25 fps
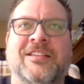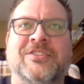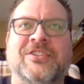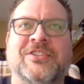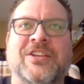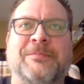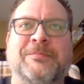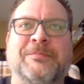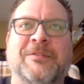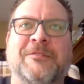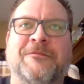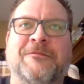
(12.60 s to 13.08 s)

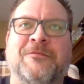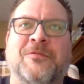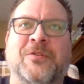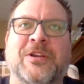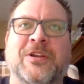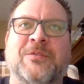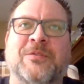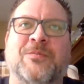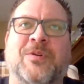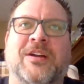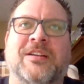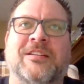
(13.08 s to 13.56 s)
Chapter
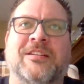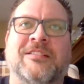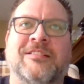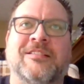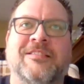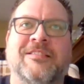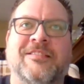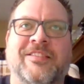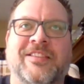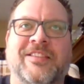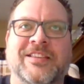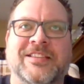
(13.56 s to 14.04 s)
41,
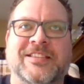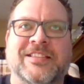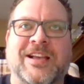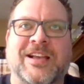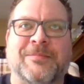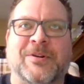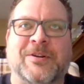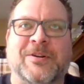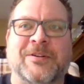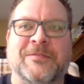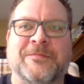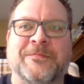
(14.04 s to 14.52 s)
The
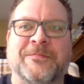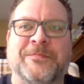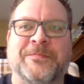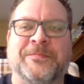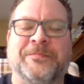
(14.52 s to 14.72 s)
Summer.